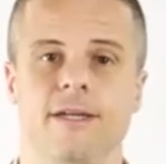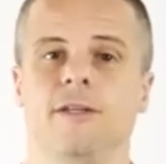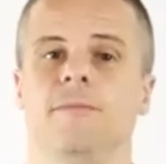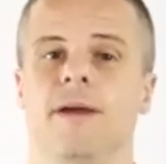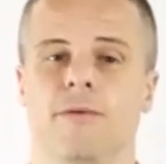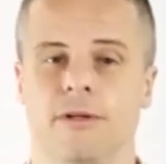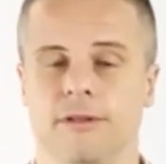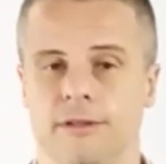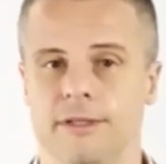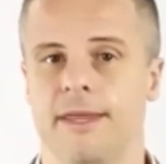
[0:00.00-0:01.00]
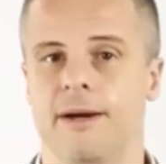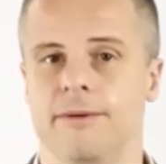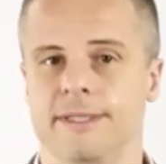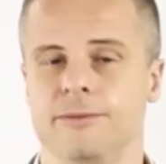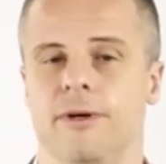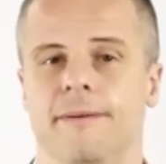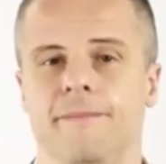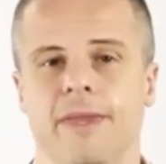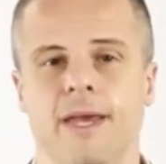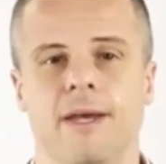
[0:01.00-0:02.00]
you may want to look that way as well.
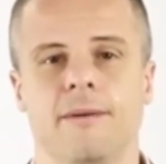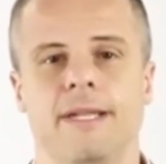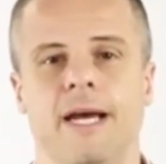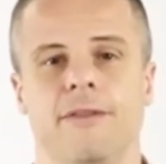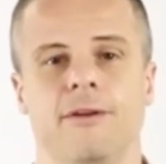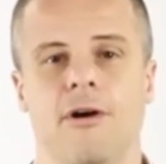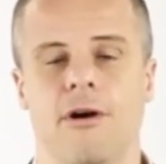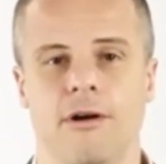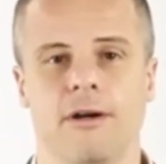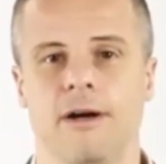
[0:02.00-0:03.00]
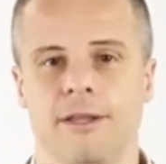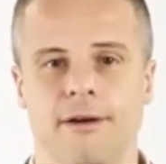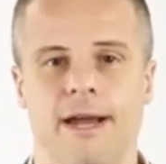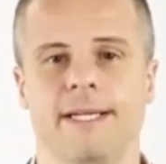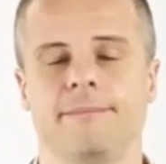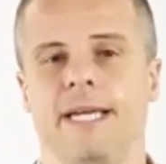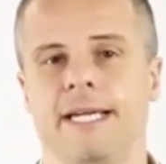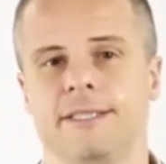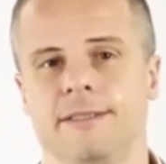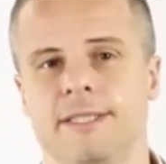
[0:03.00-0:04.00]
Now, there are other
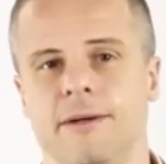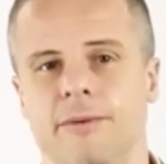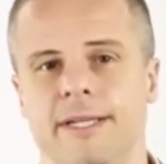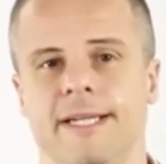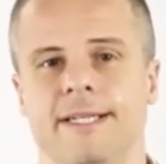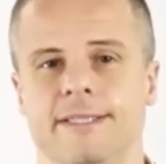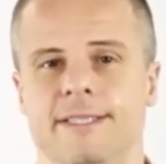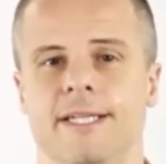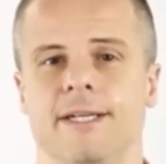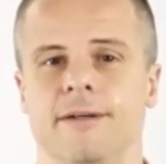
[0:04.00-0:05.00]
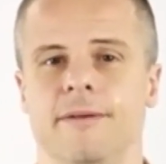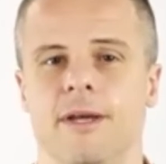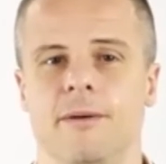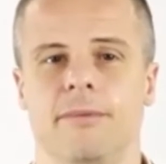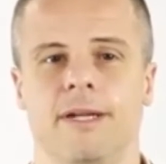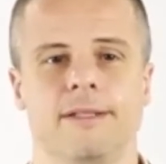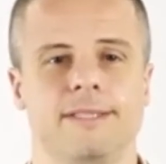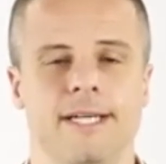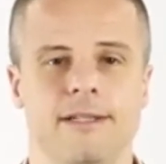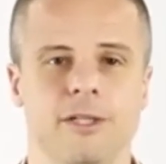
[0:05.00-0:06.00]
adaptations that we need to consider, but I'll
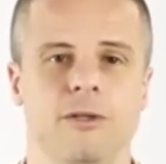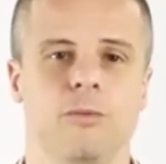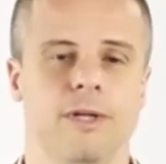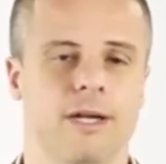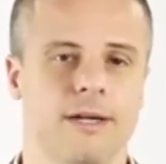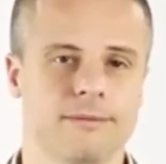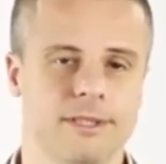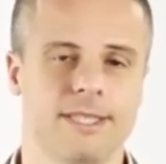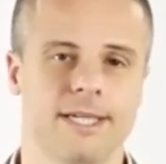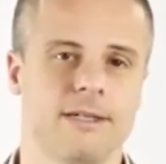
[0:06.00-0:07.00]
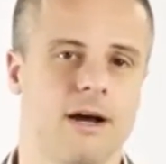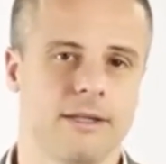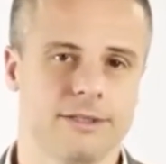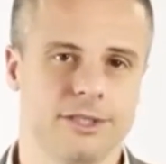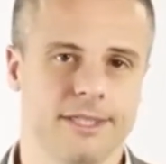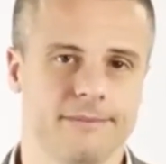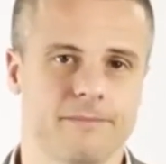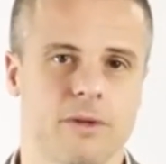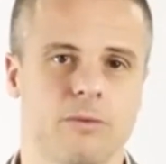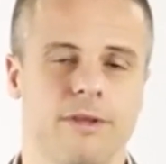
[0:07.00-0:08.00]
tell you, when it comes to technology,
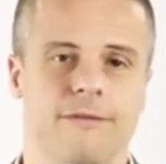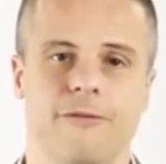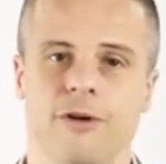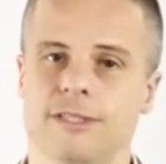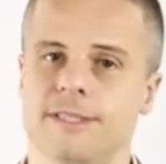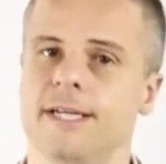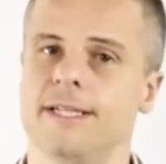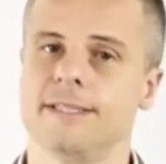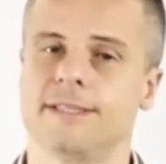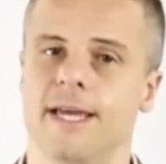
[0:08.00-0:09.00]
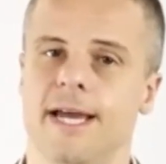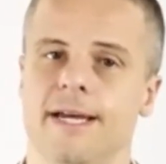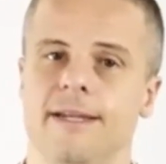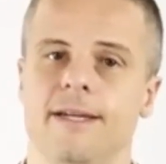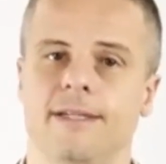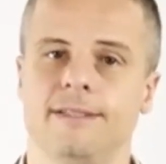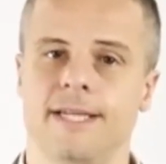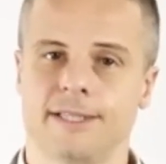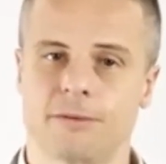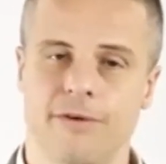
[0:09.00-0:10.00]
one of the first things that
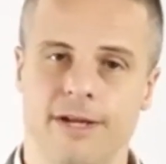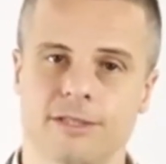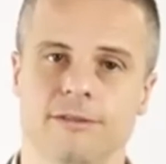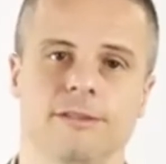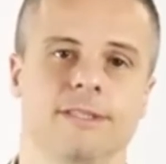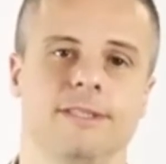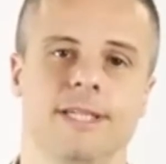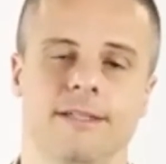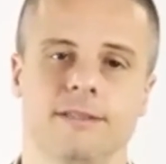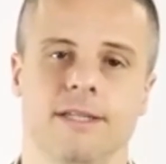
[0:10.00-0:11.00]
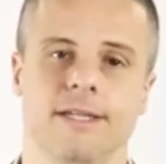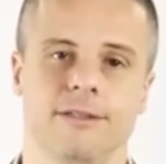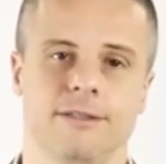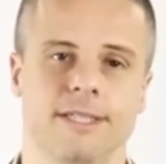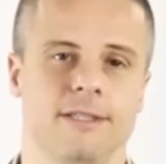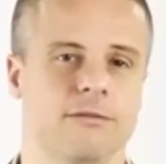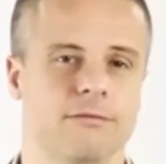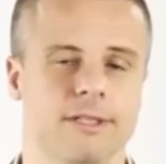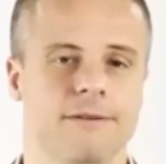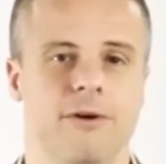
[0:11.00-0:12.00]
sales professionals and sales leaders need to
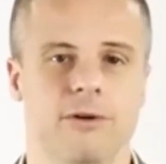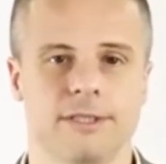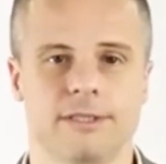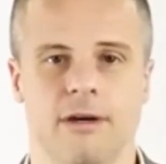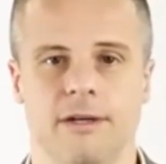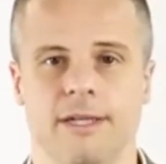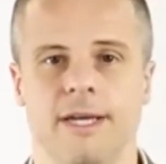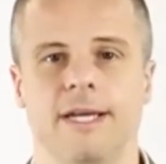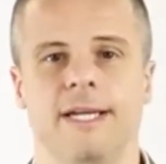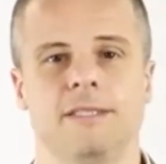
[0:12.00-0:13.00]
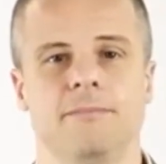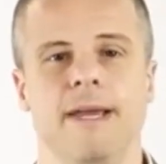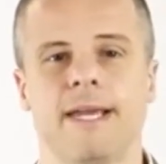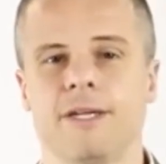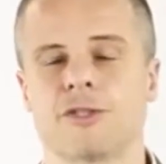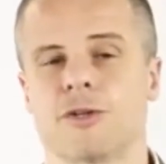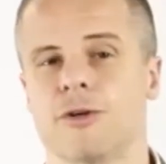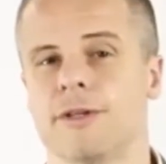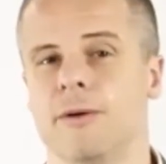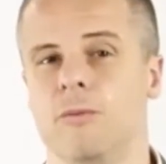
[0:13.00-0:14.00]
really focus on is making
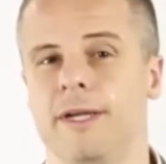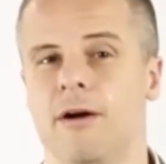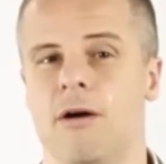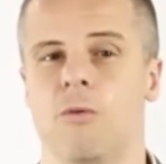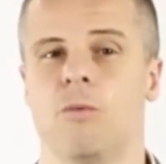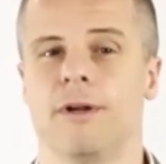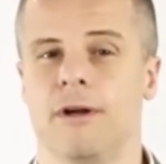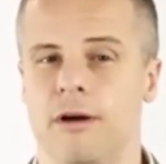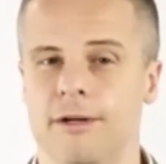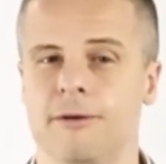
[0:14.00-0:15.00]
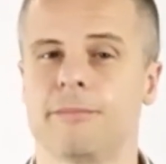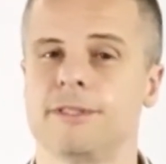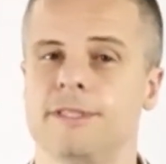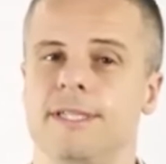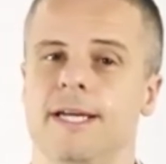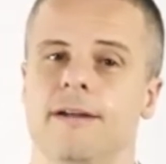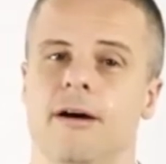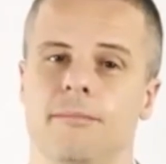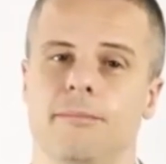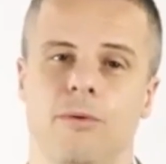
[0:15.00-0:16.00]
sure that we are 100%
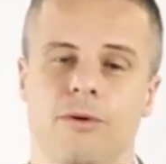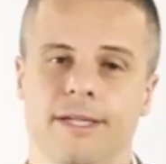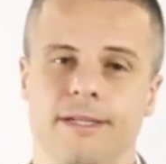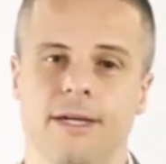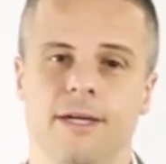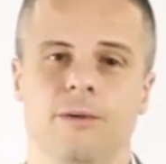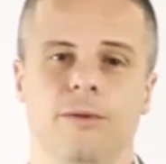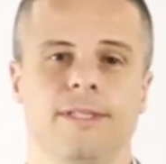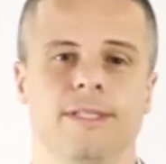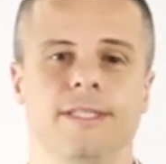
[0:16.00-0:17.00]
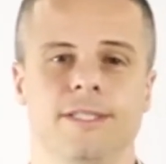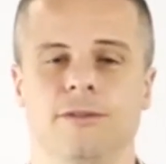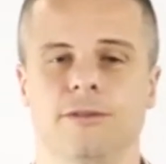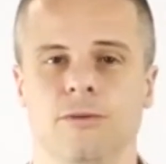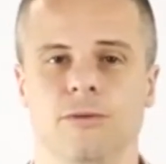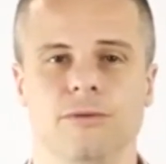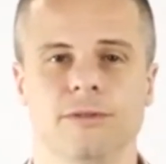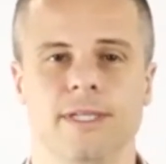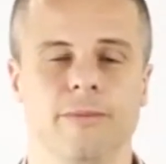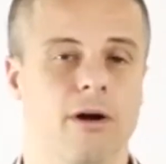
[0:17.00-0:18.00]
on point with the digital
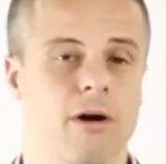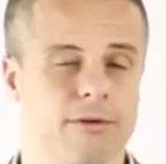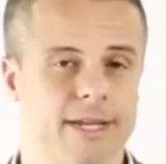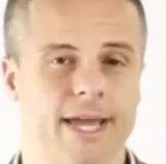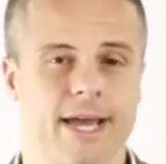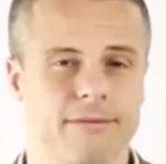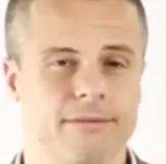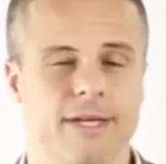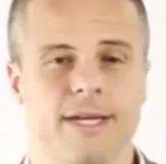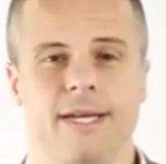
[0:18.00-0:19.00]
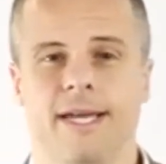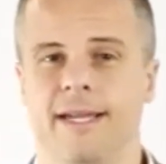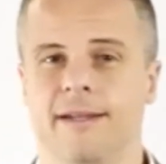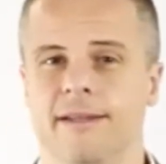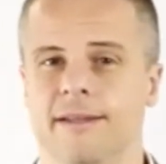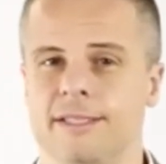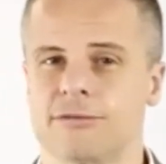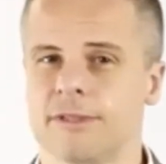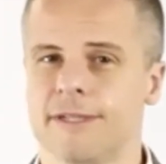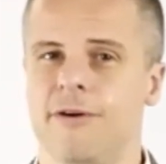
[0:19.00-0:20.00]
tools that we already have. And let's
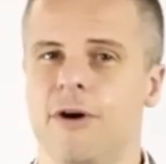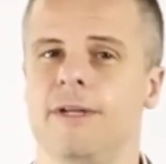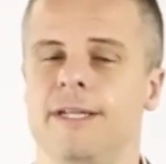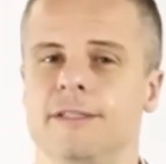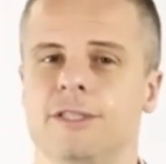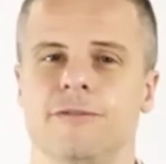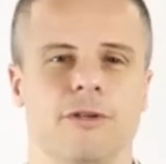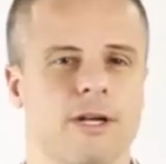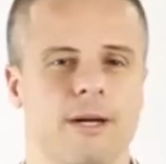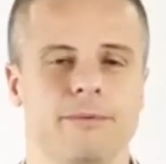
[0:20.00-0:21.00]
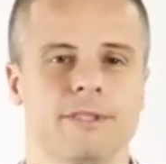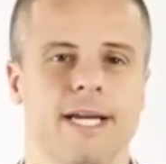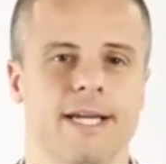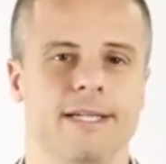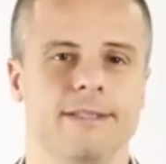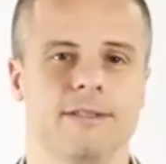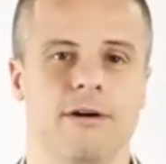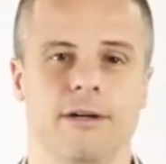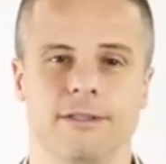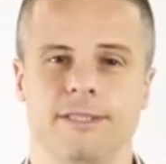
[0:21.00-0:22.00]
really hone in just for a couple seconds
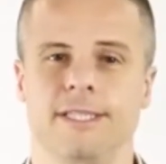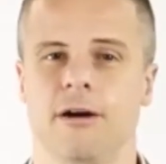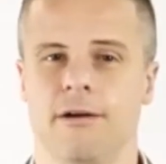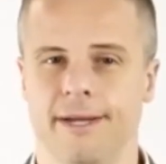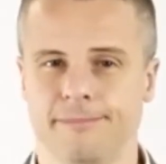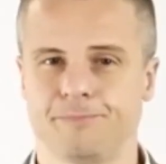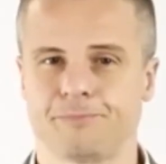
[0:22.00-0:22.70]
on our CRM.